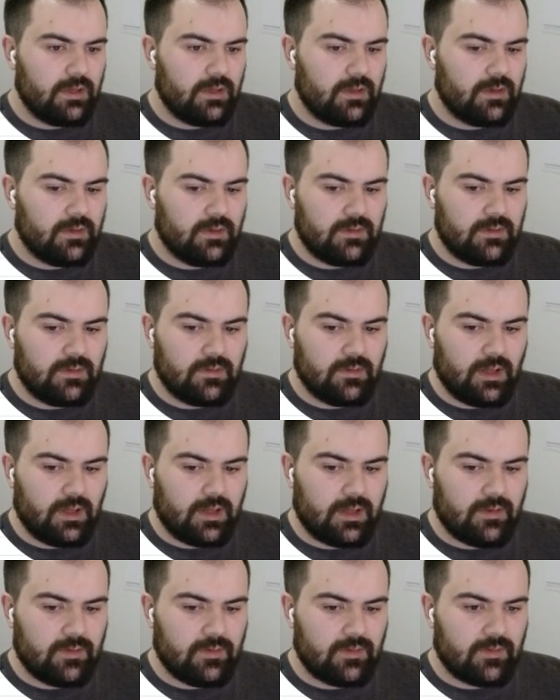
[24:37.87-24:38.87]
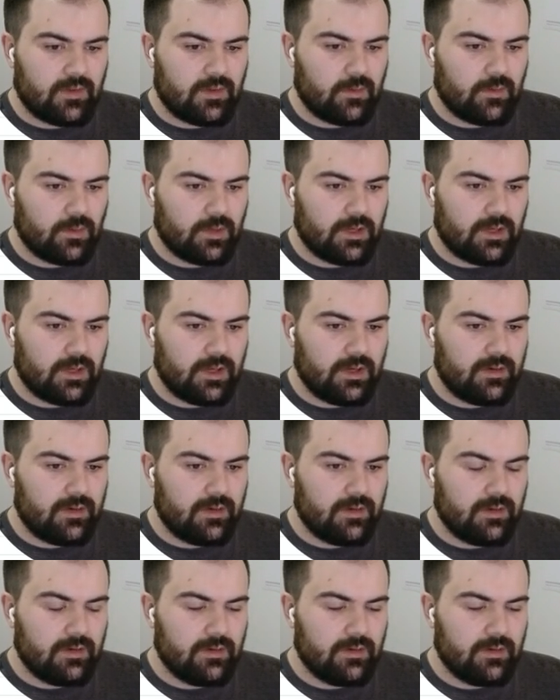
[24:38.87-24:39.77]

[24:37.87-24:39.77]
I do like how it's working out here.